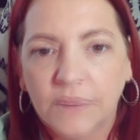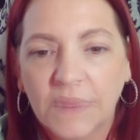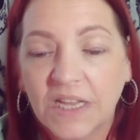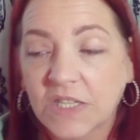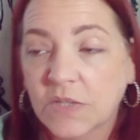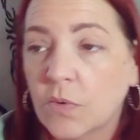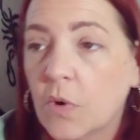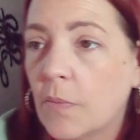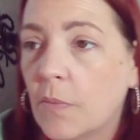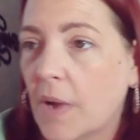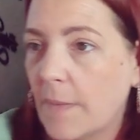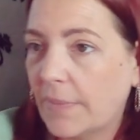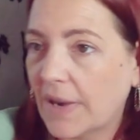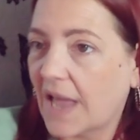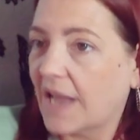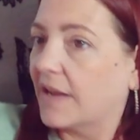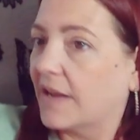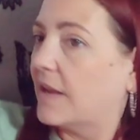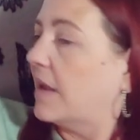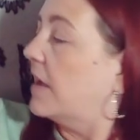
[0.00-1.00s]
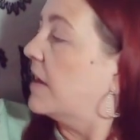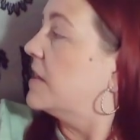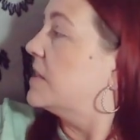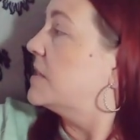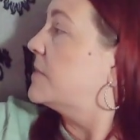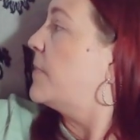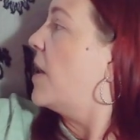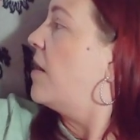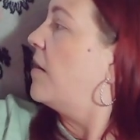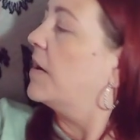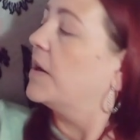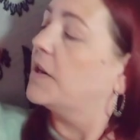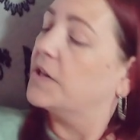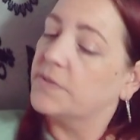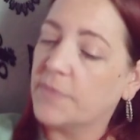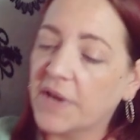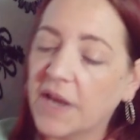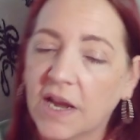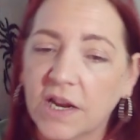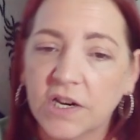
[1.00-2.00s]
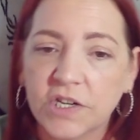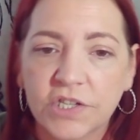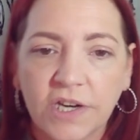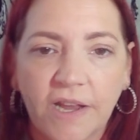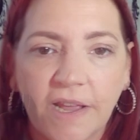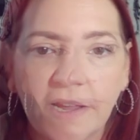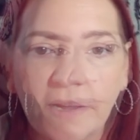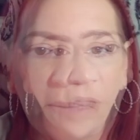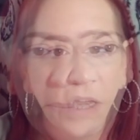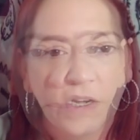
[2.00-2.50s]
That's what my blanket is behind me, actually.